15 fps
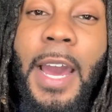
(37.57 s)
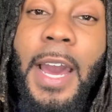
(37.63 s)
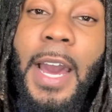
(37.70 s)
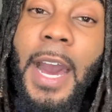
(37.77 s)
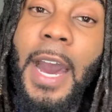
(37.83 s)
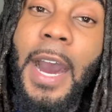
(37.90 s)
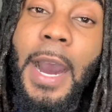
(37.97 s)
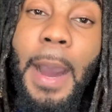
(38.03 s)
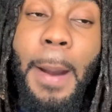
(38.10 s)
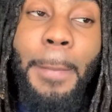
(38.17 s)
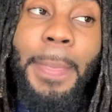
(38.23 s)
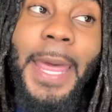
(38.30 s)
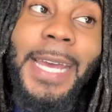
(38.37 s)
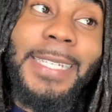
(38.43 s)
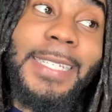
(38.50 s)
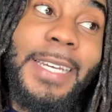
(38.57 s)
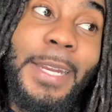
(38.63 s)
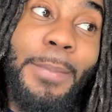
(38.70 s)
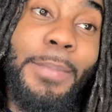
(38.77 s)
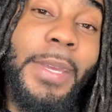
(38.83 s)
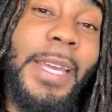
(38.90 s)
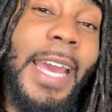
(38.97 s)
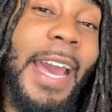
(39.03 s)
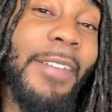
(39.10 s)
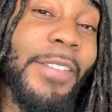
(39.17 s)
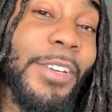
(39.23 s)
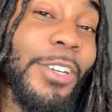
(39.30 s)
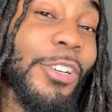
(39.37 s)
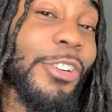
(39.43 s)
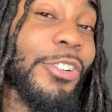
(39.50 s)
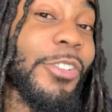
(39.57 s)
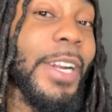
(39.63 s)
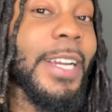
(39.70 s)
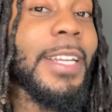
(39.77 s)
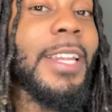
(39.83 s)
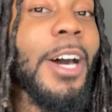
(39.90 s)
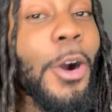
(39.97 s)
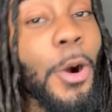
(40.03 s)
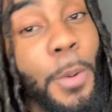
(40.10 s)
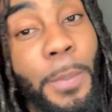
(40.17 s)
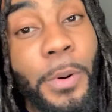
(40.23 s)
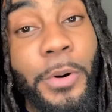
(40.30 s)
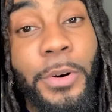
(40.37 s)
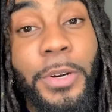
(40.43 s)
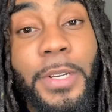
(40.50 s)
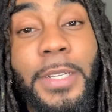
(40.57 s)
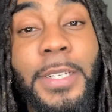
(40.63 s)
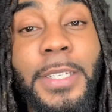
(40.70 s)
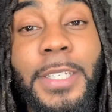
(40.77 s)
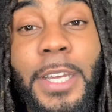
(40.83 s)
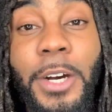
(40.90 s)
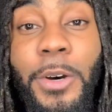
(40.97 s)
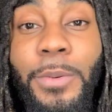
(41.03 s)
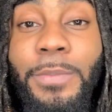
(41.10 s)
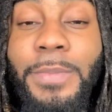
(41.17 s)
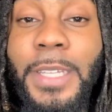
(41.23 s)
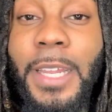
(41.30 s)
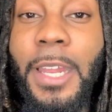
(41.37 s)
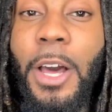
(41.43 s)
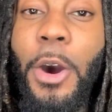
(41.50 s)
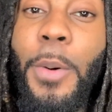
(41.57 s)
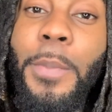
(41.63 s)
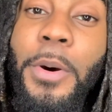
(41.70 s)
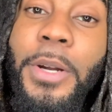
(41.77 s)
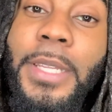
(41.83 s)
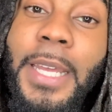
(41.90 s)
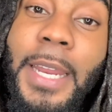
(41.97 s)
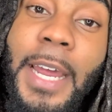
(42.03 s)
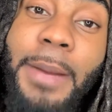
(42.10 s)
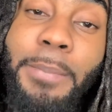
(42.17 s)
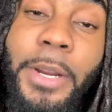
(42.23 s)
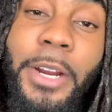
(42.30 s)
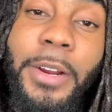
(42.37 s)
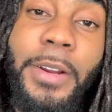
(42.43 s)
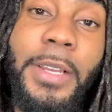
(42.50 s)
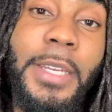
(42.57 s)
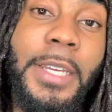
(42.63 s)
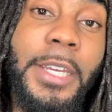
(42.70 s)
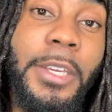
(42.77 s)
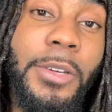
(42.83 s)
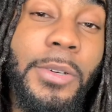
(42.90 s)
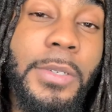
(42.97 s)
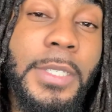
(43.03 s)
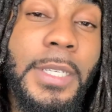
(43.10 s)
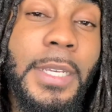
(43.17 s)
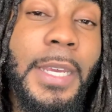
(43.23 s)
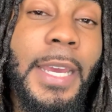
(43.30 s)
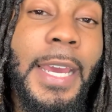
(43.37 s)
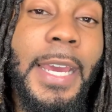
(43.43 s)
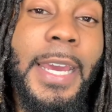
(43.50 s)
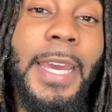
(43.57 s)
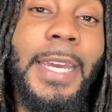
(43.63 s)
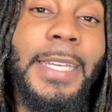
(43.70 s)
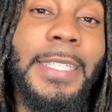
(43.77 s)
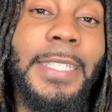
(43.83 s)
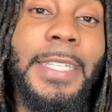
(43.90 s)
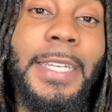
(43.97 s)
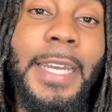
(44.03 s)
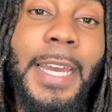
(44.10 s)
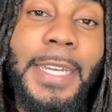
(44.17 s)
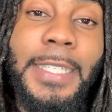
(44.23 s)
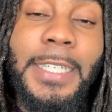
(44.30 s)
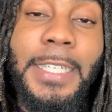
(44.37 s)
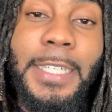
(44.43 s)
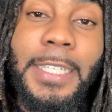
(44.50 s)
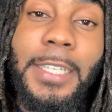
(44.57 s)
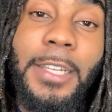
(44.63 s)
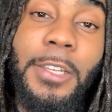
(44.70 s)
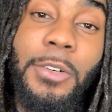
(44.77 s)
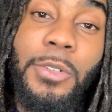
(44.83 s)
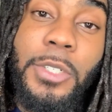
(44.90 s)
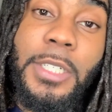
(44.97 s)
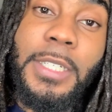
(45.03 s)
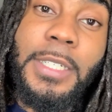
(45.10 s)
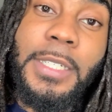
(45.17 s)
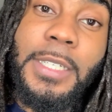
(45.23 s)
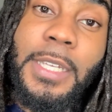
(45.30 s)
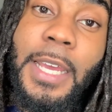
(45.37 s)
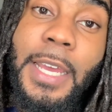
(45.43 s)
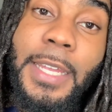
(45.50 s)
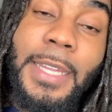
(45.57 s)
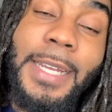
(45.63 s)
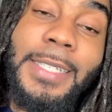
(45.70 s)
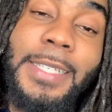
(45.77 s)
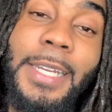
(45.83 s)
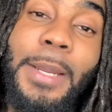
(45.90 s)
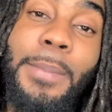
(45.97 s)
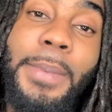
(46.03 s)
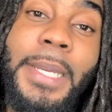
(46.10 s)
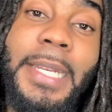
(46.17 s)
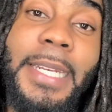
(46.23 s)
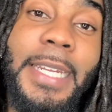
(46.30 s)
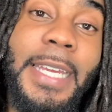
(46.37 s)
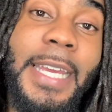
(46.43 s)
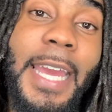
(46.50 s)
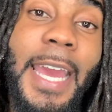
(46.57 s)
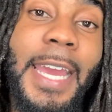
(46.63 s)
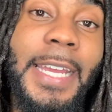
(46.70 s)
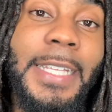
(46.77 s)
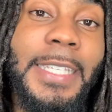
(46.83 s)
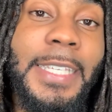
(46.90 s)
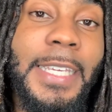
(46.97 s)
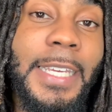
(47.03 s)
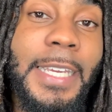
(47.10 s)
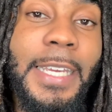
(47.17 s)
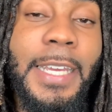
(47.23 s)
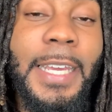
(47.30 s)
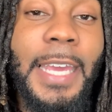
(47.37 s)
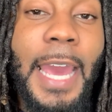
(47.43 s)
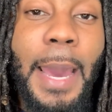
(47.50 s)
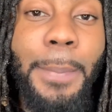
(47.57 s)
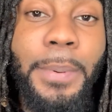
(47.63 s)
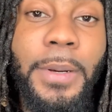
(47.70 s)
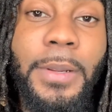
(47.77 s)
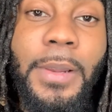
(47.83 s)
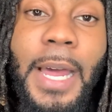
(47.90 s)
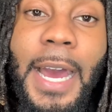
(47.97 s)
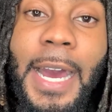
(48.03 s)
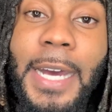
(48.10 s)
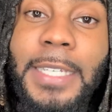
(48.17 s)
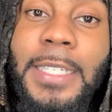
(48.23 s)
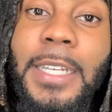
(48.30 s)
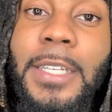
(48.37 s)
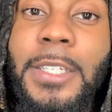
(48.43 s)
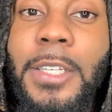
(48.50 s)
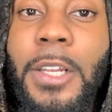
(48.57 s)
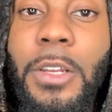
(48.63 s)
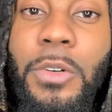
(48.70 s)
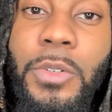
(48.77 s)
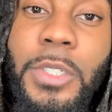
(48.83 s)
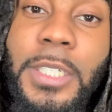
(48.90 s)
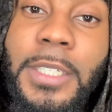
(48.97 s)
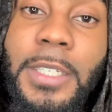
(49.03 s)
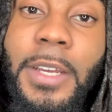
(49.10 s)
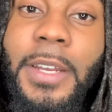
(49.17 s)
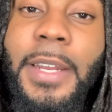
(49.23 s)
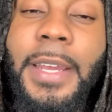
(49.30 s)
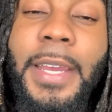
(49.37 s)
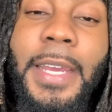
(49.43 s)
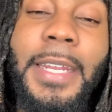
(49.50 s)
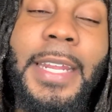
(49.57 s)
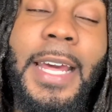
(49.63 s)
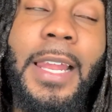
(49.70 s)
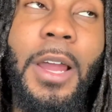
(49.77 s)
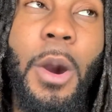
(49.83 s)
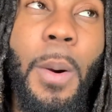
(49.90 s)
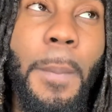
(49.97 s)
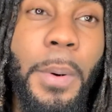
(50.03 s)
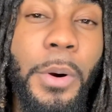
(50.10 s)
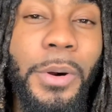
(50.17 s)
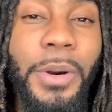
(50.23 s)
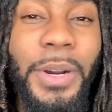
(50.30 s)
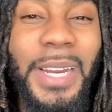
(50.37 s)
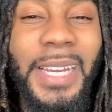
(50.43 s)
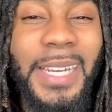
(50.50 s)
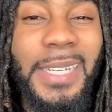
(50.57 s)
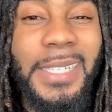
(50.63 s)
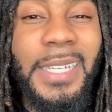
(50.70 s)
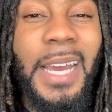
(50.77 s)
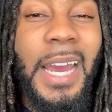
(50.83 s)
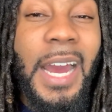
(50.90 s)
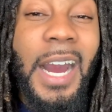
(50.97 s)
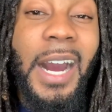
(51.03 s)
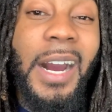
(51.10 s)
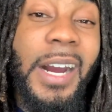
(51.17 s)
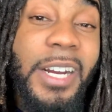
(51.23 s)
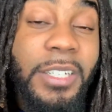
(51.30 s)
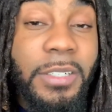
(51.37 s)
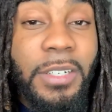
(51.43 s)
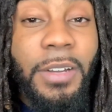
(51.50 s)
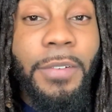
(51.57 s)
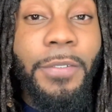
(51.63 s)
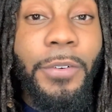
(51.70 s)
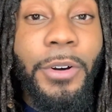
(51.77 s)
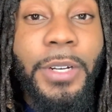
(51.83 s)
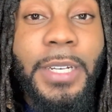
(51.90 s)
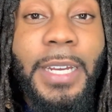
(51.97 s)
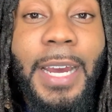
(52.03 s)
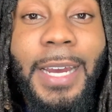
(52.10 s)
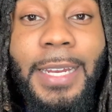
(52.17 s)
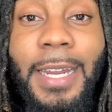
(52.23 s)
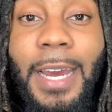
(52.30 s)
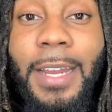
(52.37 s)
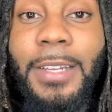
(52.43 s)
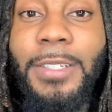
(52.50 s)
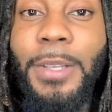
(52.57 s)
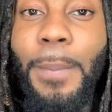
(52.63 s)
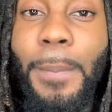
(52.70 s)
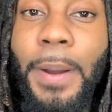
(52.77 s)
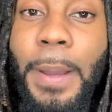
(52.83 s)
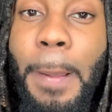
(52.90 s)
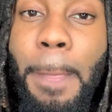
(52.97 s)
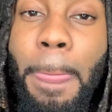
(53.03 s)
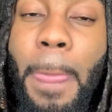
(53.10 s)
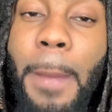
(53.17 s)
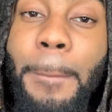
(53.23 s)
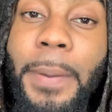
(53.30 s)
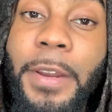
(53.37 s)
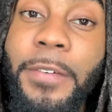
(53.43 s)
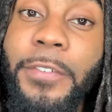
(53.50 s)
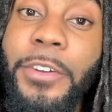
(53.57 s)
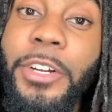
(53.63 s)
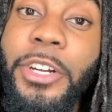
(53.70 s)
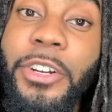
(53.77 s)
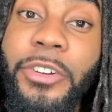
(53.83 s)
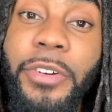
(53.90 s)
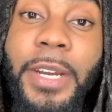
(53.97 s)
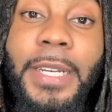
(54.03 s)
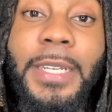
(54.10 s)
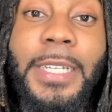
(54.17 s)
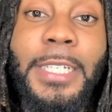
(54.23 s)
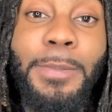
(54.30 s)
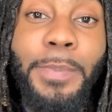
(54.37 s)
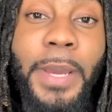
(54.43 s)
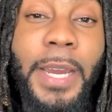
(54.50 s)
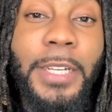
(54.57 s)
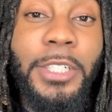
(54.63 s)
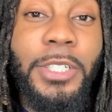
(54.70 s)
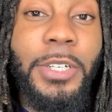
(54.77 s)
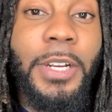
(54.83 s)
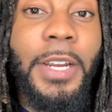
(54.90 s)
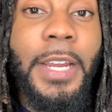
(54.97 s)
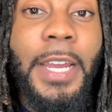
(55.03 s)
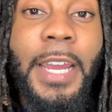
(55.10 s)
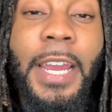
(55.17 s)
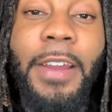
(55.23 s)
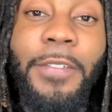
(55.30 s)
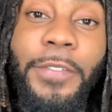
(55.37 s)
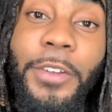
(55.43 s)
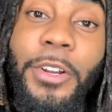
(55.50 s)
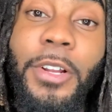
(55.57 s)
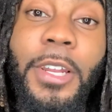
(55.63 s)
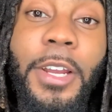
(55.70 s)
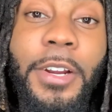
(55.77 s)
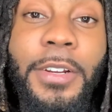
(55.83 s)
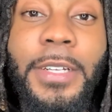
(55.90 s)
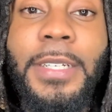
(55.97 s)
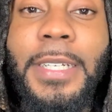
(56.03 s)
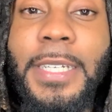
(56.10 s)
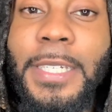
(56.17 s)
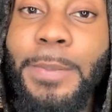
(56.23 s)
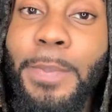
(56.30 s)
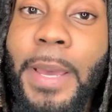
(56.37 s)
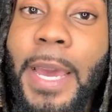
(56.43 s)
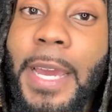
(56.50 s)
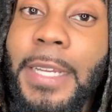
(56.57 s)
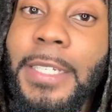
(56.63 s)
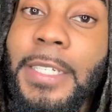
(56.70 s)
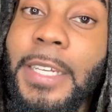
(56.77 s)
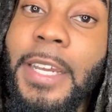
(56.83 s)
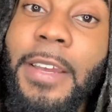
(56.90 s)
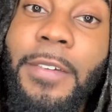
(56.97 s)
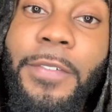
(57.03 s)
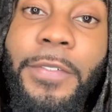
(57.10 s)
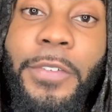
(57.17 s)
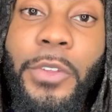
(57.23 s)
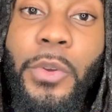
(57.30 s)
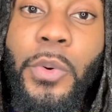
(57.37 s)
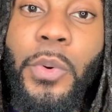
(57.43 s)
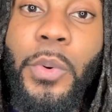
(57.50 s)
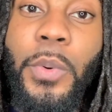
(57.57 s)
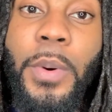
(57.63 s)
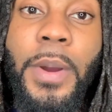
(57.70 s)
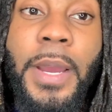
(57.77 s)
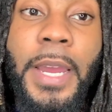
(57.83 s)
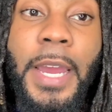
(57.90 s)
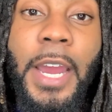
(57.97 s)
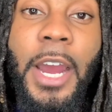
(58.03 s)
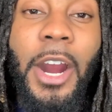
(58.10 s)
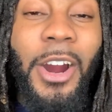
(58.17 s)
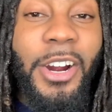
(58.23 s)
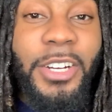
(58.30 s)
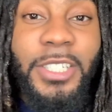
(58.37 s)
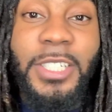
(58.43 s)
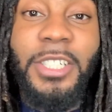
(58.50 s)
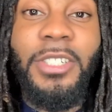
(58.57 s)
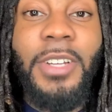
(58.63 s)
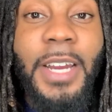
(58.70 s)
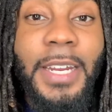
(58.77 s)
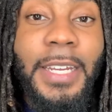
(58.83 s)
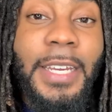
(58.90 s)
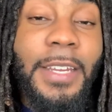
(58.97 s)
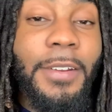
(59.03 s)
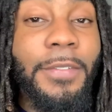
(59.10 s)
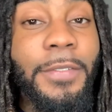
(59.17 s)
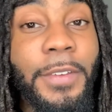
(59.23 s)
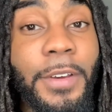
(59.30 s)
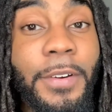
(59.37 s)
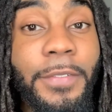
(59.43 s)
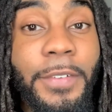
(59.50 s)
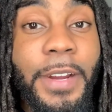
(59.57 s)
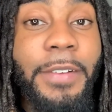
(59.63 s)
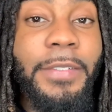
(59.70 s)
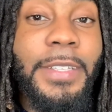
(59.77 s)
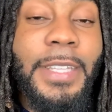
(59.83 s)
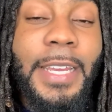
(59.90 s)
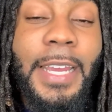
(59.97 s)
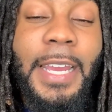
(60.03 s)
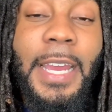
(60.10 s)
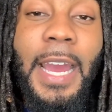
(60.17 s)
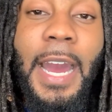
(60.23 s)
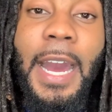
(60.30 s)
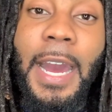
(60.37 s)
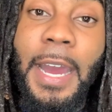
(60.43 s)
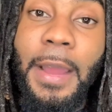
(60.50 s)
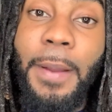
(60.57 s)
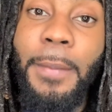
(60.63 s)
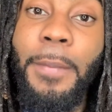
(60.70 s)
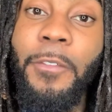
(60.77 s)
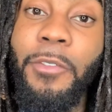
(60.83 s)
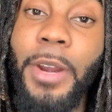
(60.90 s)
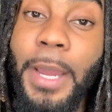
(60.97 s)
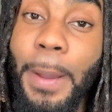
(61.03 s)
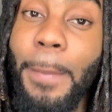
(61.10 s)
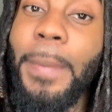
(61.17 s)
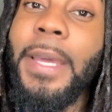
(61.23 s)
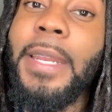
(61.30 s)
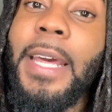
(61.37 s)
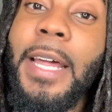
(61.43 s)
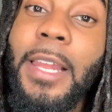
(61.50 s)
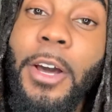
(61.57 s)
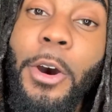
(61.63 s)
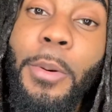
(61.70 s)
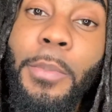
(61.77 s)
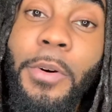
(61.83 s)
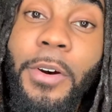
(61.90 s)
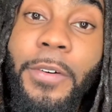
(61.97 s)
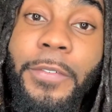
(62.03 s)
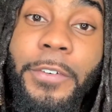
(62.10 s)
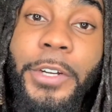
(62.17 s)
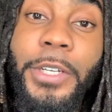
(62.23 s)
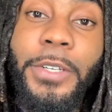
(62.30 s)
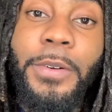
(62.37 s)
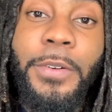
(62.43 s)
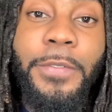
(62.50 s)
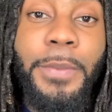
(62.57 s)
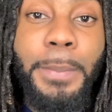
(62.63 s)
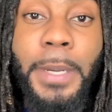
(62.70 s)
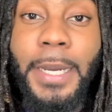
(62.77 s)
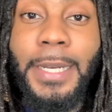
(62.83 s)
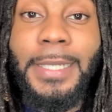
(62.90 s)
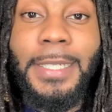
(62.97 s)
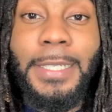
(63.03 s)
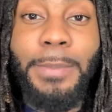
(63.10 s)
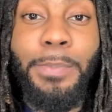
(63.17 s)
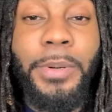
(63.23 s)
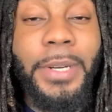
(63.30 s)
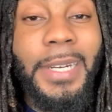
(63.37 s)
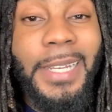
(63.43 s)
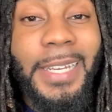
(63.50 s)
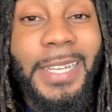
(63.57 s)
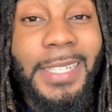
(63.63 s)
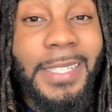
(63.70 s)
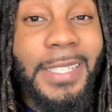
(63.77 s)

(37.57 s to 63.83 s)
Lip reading: That's going to be having a great load board. So the load board that I'm currently using is DAT Solutions. That's going to be DAT capitalized solutions on the end. That load board is $149 a month. But if you're a great dispatcher, if you're learning dispatch, if you are just trying to get a feel for everything, I recommend that load board for you because it's pretty easy to